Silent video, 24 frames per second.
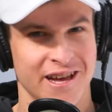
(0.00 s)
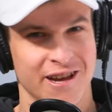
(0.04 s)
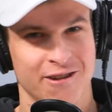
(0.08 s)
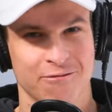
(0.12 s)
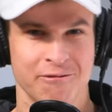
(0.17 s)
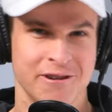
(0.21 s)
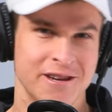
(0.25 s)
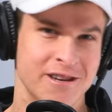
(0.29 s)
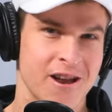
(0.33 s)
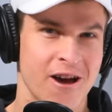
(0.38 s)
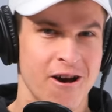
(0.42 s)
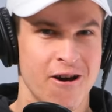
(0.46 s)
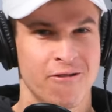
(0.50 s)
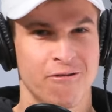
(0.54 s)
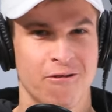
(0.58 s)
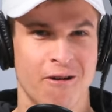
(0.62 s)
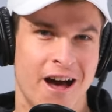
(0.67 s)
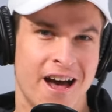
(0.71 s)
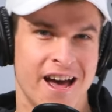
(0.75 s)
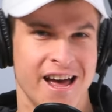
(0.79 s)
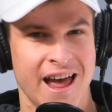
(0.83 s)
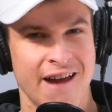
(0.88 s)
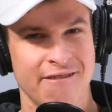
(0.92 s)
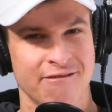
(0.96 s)
Like we know
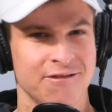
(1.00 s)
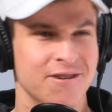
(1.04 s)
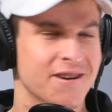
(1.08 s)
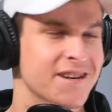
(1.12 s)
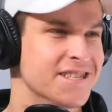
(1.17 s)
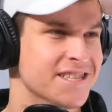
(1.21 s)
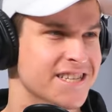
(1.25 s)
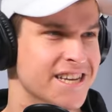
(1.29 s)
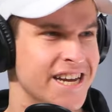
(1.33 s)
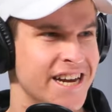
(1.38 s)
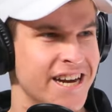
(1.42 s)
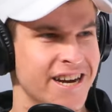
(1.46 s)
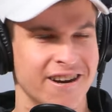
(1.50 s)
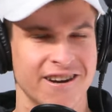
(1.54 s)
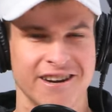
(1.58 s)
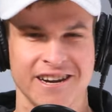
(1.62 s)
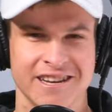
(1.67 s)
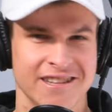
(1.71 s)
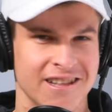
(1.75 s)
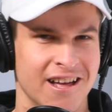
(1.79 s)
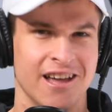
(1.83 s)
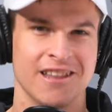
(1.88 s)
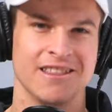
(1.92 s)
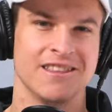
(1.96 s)
why everyone's here."
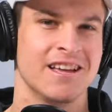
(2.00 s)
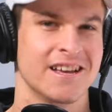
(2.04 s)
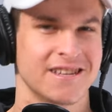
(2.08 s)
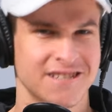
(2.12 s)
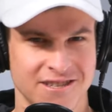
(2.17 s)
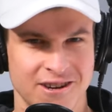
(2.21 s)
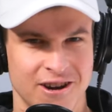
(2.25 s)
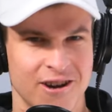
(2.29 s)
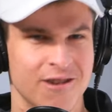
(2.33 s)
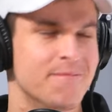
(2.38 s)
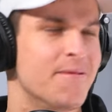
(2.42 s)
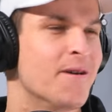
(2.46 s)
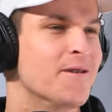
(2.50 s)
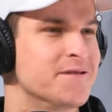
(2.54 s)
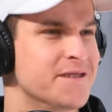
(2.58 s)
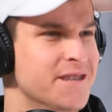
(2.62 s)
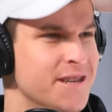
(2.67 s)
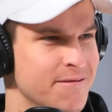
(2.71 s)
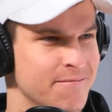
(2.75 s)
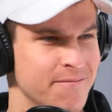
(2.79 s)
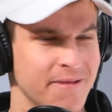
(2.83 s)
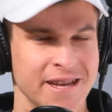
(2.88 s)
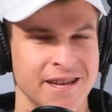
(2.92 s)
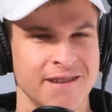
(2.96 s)
Elon like started
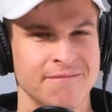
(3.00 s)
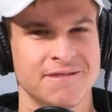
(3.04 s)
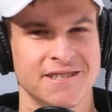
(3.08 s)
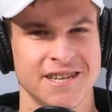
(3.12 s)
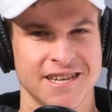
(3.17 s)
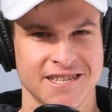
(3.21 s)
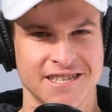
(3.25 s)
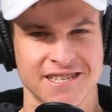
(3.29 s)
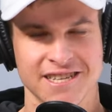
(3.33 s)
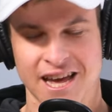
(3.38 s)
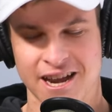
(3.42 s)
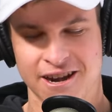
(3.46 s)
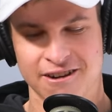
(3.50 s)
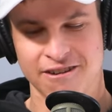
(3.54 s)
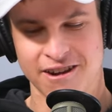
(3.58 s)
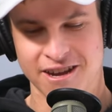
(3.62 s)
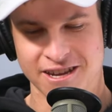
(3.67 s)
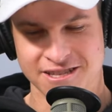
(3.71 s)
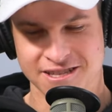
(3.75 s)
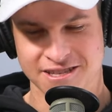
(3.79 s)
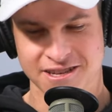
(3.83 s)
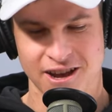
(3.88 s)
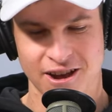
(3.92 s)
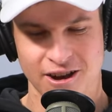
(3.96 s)
posting memes,
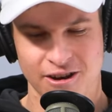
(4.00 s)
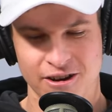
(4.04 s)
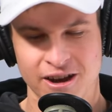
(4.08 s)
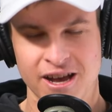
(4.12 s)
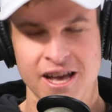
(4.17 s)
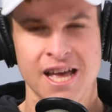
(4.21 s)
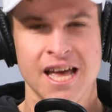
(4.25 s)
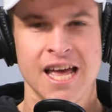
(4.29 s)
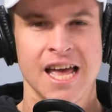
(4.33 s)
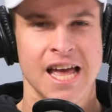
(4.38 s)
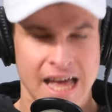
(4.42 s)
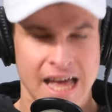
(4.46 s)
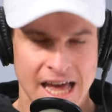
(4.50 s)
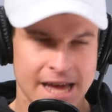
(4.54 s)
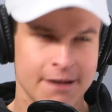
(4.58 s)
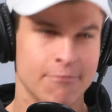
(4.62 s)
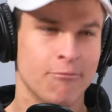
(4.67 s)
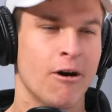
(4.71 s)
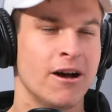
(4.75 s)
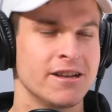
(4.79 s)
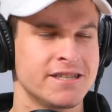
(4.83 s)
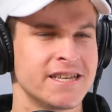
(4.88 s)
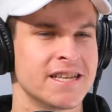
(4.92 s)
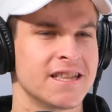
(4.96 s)
etc. So
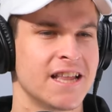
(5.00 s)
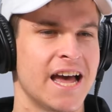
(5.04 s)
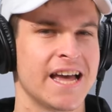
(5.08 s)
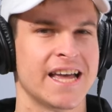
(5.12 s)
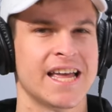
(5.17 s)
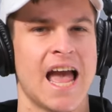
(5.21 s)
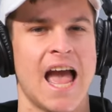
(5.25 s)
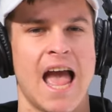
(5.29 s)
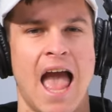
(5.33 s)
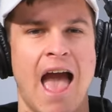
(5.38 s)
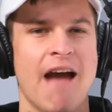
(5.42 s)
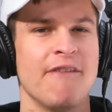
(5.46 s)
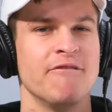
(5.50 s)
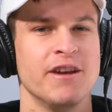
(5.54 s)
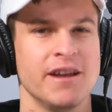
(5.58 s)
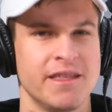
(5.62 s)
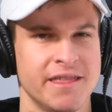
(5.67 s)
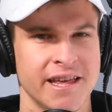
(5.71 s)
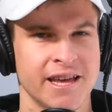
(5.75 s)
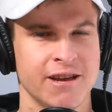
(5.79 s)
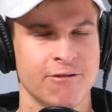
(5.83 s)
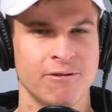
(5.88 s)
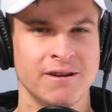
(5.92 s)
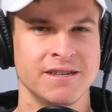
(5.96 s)
it wasn't like
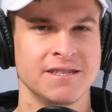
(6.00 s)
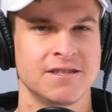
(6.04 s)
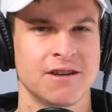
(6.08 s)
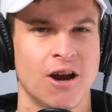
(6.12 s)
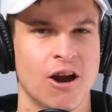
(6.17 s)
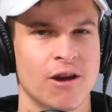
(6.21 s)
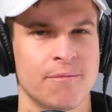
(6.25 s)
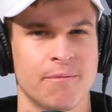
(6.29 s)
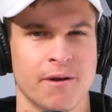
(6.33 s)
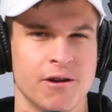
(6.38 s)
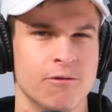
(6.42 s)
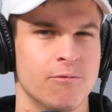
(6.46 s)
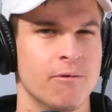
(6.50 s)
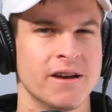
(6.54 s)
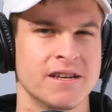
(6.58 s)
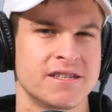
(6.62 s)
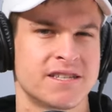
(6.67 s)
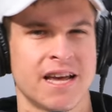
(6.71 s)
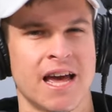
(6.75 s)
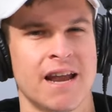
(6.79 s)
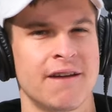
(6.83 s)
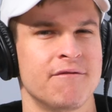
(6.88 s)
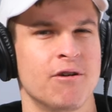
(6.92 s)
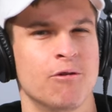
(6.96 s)
everything went dark, but it
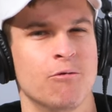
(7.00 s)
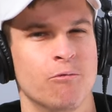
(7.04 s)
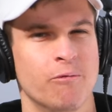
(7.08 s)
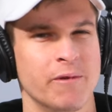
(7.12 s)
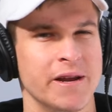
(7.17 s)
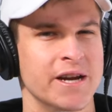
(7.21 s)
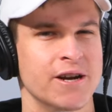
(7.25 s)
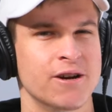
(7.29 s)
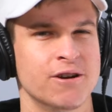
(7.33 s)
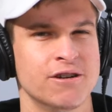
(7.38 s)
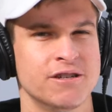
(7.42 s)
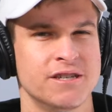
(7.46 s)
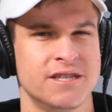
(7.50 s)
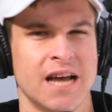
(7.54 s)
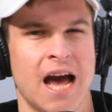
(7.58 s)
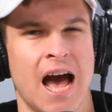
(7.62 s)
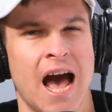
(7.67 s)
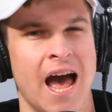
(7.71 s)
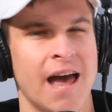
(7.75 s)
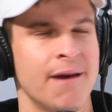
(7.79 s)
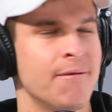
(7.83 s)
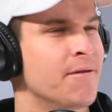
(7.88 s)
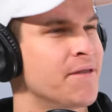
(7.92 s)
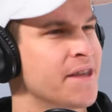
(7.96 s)
was kind of a weird
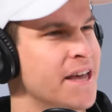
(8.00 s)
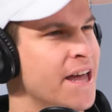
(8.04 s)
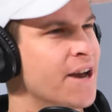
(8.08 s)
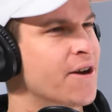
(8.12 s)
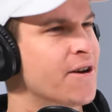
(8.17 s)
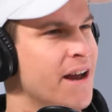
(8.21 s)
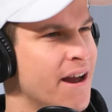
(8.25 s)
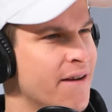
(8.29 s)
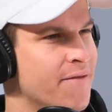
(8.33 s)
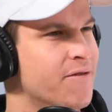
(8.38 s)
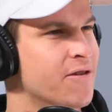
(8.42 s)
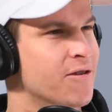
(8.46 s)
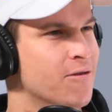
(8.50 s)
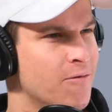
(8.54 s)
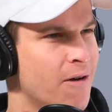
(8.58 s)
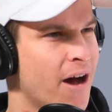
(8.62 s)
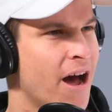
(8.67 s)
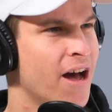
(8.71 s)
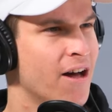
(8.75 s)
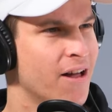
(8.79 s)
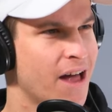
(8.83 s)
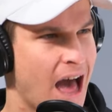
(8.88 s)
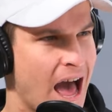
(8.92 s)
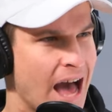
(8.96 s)
time on the internet for a
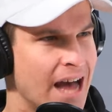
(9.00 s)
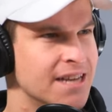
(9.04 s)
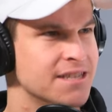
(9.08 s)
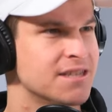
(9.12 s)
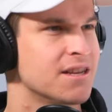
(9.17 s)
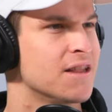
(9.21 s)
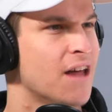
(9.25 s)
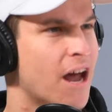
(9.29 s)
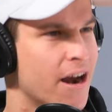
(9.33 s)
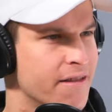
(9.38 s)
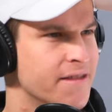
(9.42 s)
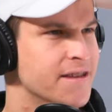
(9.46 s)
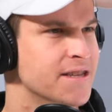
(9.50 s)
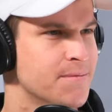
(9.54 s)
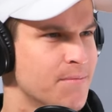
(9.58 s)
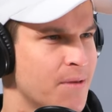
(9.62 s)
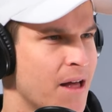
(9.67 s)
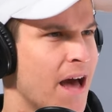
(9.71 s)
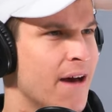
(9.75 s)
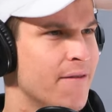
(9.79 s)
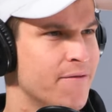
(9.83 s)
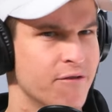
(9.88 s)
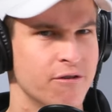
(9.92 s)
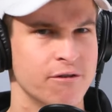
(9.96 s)
while as a lot of yeah. these
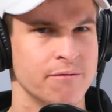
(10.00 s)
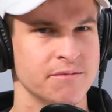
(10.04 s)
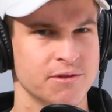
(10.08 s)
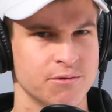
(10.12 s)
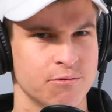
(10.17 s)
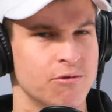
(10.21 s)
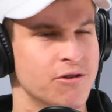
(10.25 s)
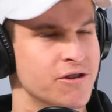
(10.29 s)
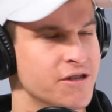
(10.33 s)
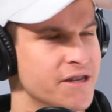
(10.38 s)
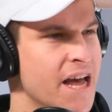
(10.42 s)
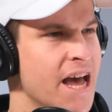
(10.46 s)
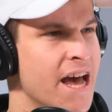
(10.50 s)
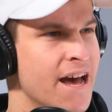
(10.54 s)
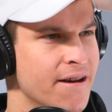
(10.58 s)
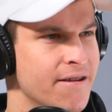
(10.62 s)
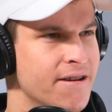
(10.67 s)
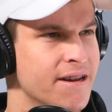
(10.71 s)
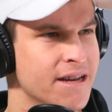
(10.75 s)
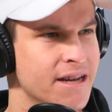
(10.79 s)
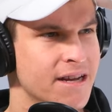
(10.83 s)
platforms were down.